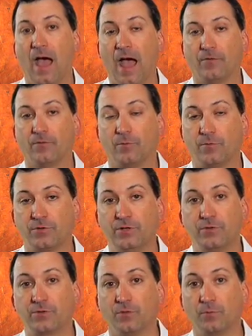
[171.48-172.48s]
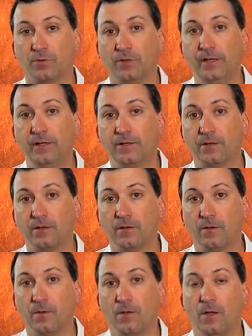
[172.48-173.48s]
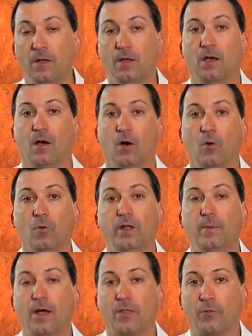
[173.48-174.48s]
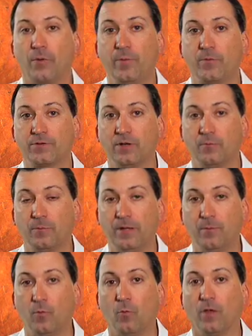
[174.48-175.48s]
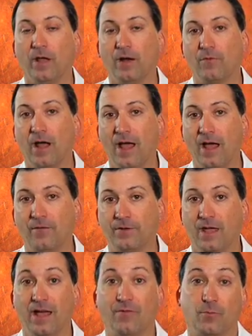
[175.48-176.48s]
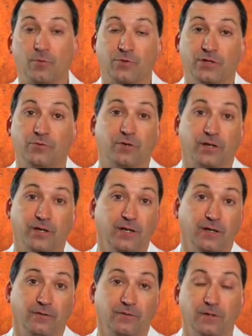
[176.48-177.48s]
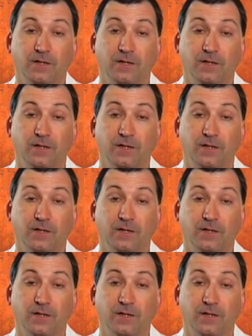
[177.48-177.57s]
After the procedure is complete, only about 3% of people will ever have to have the procedure again.